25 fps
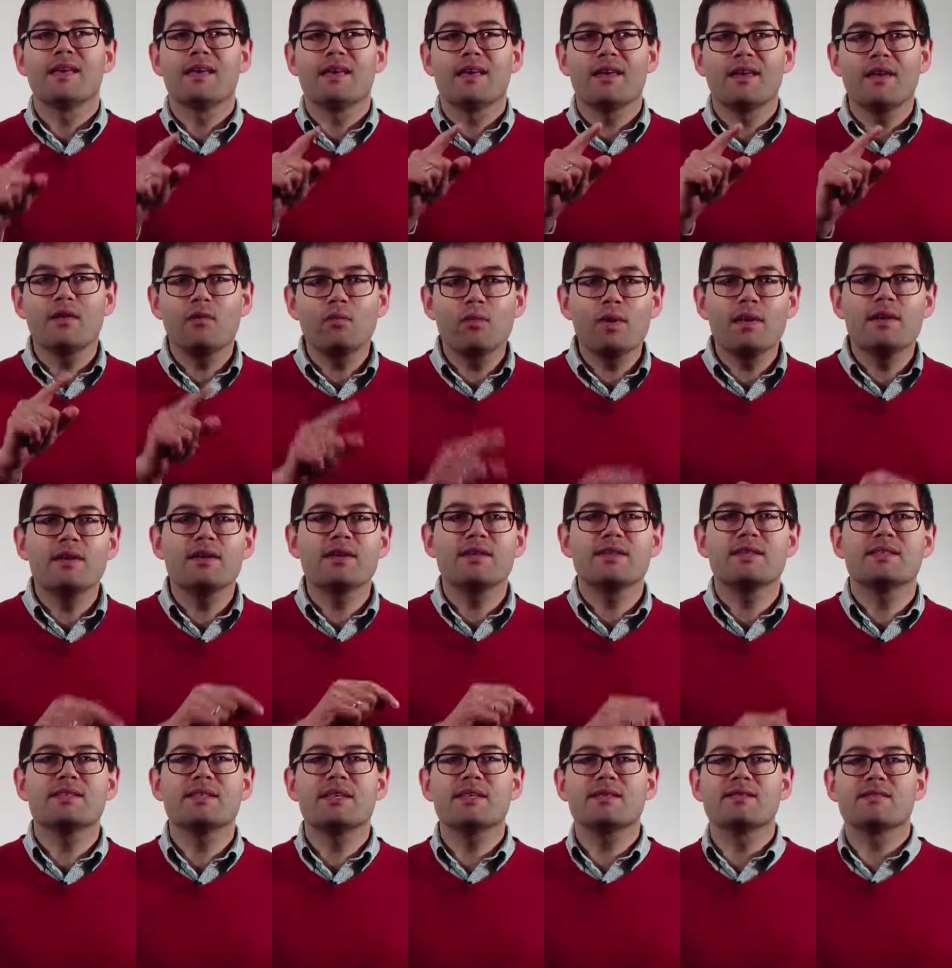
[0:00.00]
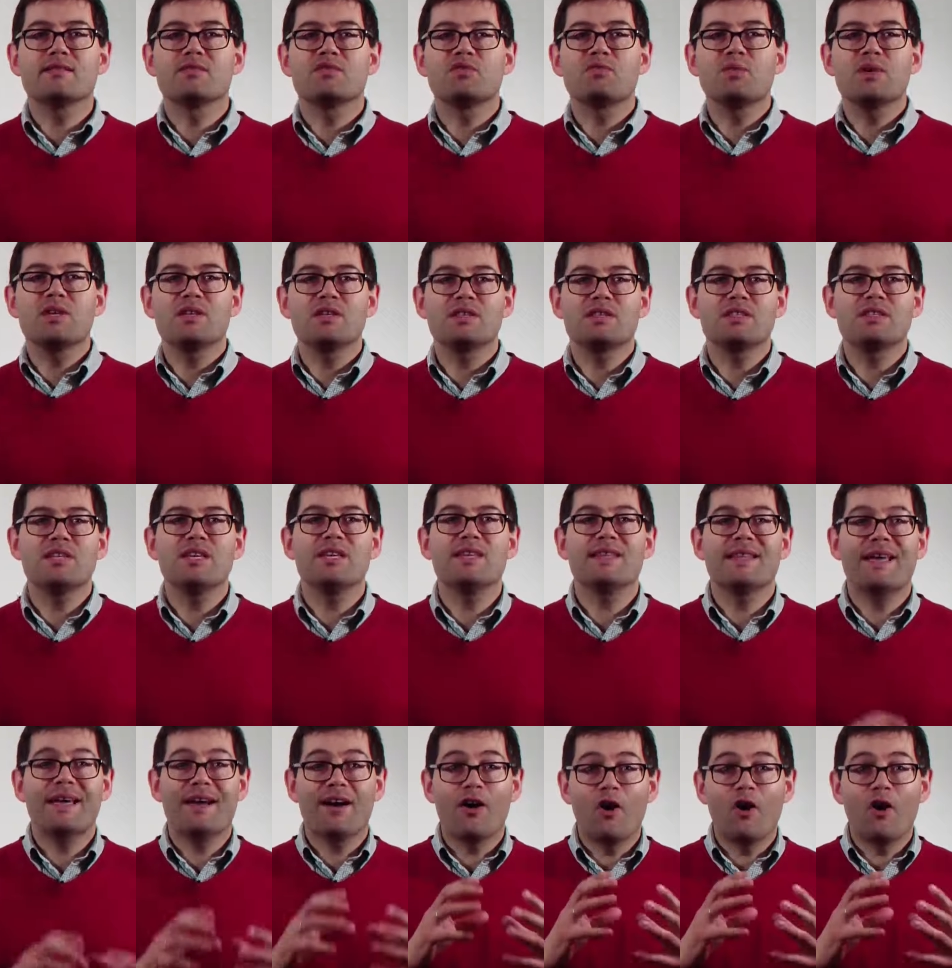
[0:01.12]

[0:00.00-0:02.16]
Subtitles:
If we look at the sentence, we can see that